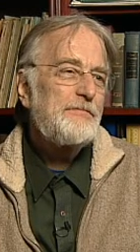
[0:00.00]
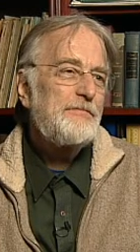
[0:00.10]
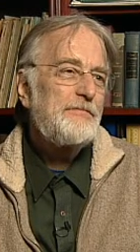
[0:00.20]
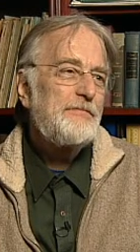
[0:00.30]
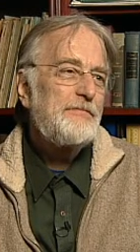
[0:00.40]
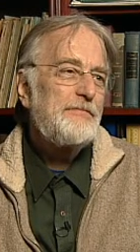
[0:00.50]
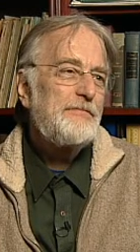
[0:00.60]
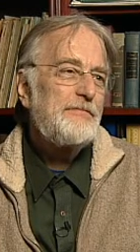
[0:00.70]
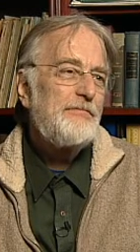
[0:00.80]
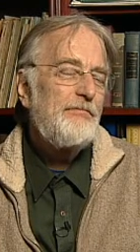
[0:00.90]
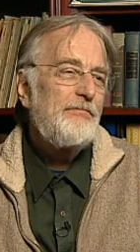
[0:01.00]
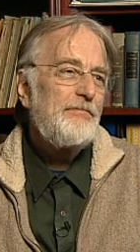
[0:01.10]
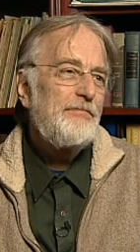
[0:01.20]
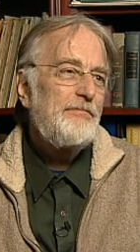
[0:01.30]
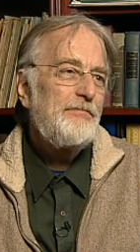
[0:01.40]
observe things are really
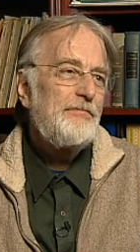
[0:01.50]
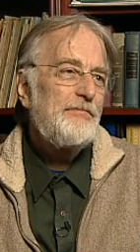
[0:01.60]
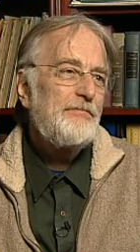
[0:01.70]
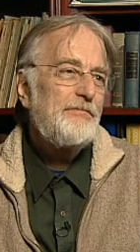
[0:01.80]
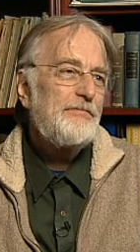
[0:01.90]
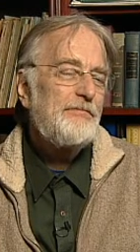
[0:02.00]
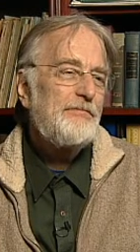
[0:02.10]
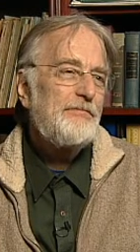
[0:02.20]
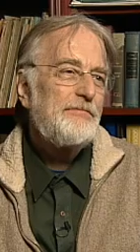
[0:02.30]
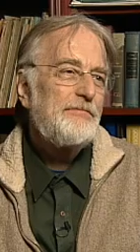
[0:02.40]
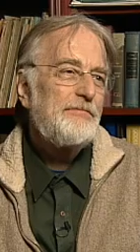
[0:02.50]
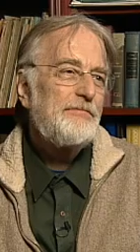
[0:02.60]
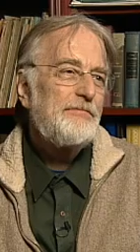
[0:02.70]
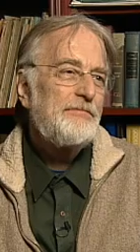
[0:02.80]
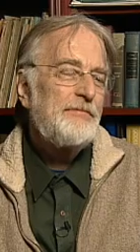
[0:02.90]
working. And
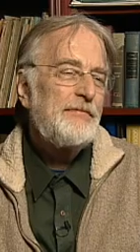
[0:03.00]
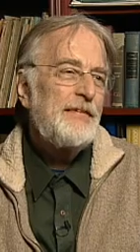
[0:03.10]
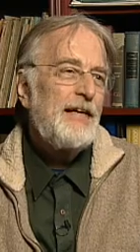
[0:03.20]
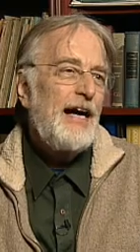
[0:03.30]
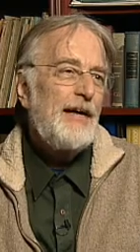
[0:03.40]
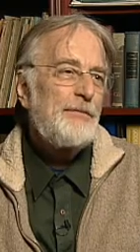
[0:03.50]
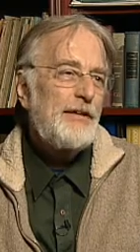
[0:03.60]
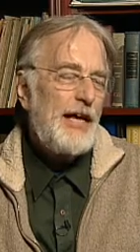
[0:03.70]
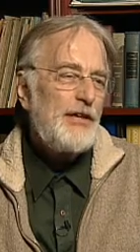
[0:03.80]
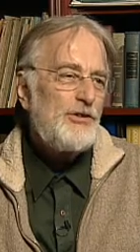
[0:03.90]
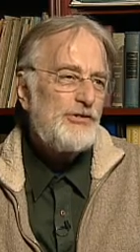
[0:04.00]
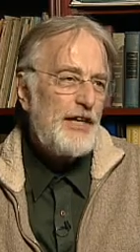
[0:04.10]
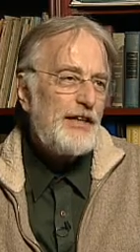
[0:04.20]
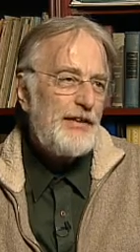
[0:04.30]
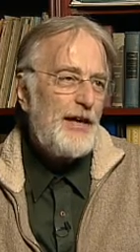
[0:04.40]
I'm glad you
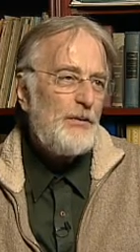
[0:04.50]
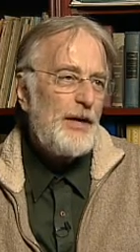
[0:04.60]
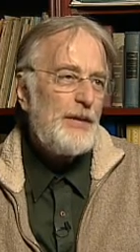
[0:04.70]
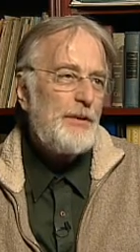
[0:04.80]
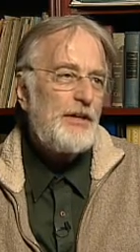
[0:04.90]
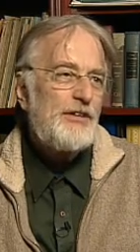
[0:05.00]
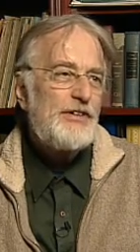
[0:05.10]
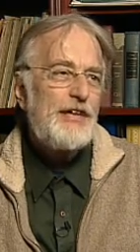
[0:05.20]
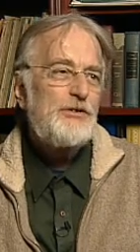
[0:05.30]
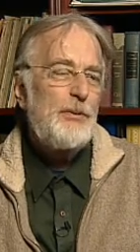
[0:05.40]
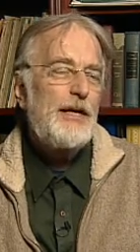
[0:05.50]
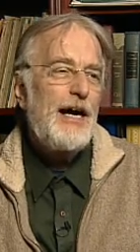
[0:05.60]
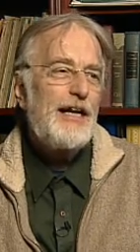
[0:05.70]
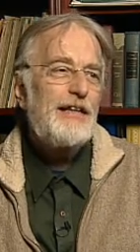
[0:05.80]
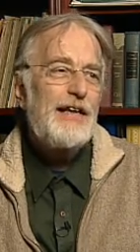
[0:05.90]
said it that way because that's the way
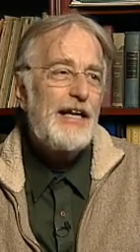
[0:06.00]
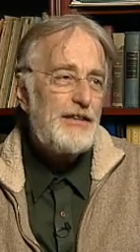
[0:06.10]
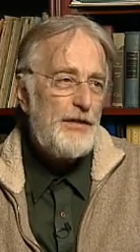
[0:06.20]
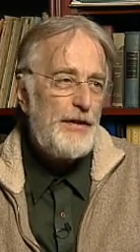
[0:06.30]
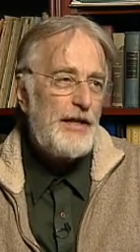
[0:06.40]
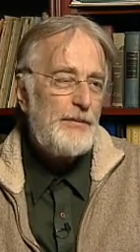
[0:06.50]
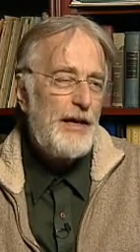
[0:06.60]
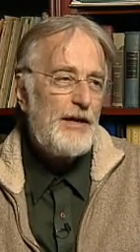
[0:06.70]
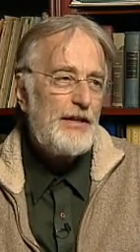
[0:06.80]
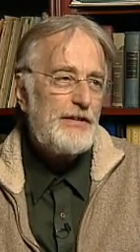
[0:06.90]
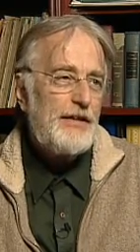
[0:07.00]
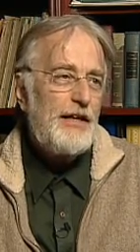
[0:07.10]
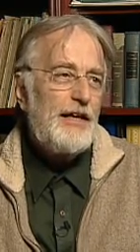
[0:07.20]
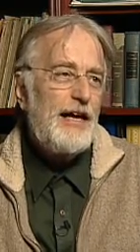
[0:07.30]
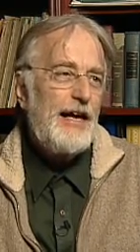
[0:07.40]
I like to think about it.
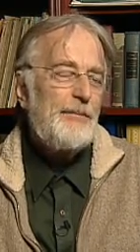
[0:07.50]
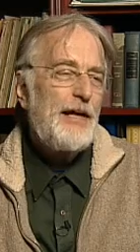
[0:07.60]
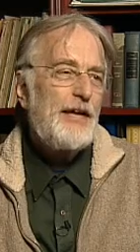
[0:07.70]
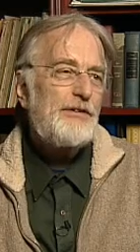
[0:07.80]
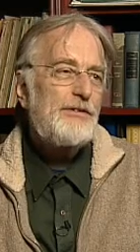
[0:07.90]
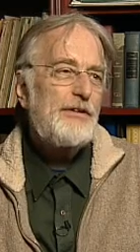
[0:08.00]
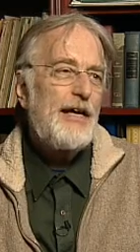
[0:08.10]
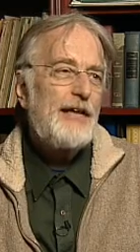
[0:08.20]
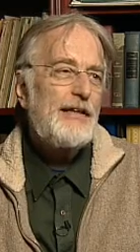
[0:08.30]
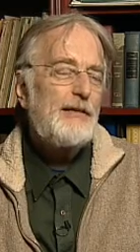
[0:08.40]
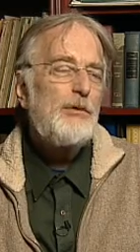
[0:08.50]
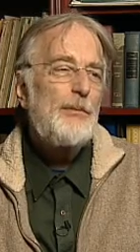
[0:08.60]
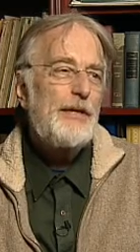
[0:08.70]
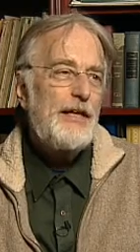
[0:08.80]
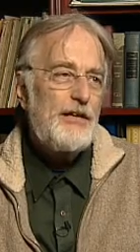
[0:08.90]
I'm not. Uh, it will
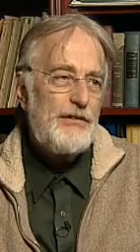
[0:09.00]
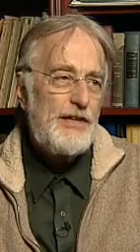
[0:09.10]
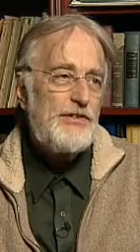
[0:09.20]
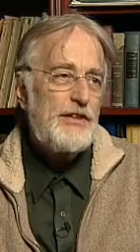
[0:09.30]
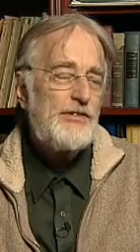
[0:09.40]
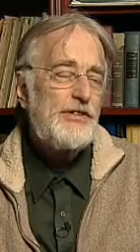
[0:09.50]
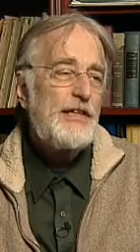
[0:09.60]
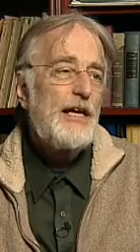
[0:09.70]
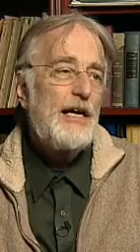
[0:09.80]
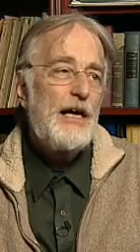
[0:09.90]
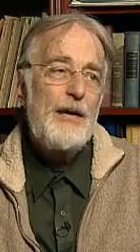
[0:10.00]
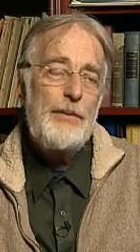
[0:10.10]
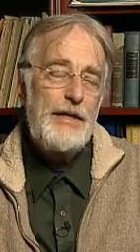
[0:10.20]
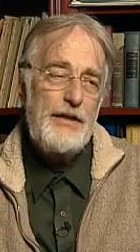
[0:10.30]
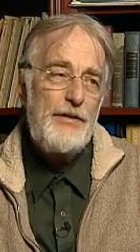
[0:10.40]
be interesting to see how
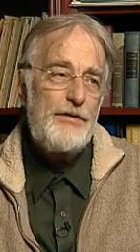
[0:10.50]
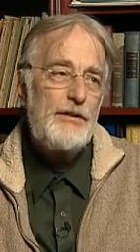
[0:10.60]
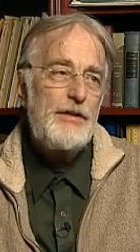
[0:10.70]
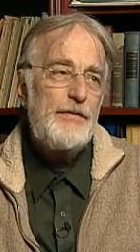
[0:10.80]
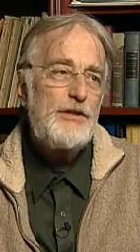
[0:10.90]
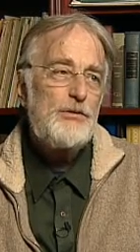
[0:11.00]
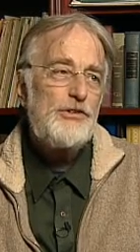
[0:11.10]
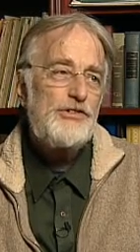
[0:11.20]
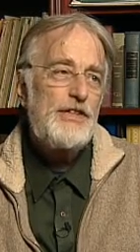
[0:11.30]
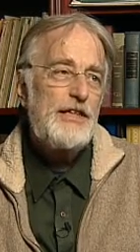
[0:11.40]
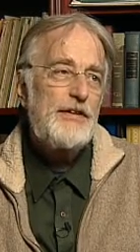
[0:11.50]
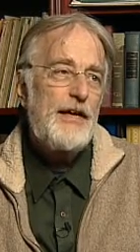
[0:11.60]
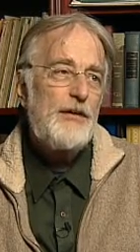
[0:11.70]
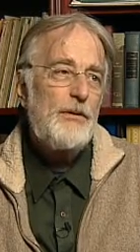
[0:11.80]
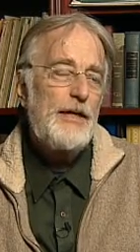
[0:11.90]
many other individuals see it
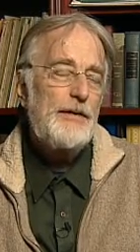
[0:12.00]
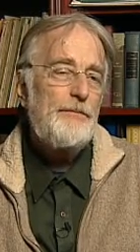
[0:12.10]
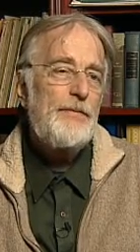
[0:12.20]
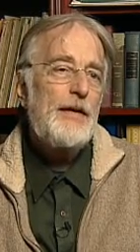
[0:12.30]
that way.